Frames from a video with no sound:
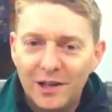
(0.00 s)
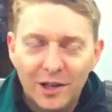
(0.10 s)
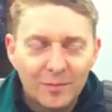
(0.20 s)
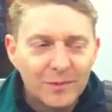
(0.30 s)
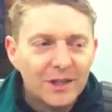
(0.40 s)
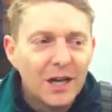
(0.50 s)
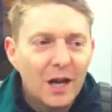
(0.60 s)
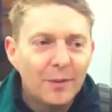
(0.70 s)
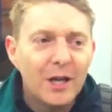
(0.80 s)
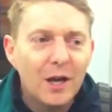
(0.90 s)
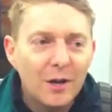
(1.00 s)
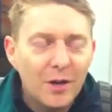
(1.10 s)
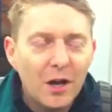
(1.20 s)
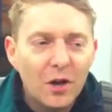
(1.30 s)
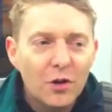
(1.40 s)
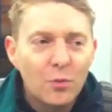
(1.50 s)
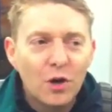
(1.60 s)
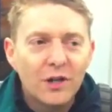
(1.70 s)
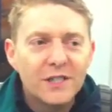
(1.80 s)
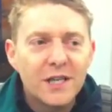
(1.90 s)
All right. Um, I mean, a, a lot of
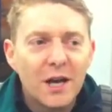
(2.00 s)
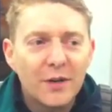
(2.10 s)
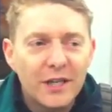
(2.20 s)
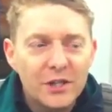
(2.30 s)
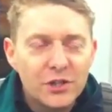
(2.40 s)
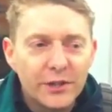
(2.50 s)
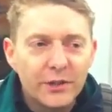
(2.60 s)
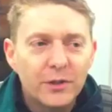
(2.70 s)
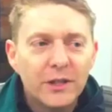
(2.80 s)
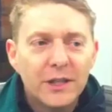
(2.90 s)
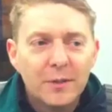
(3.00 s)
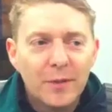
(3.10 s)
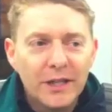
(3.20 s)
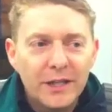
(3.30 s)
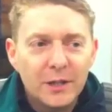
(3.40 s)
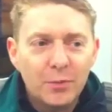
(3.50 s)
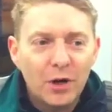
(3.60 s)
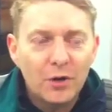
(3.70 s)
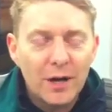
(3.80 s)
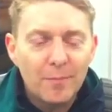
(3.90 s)
work is going into making the
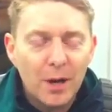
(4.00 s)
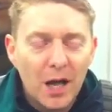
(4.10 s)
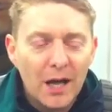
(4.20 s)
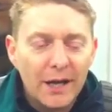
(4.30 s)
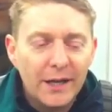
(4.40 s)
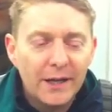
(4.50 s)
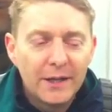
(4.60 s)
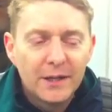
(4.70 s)
program play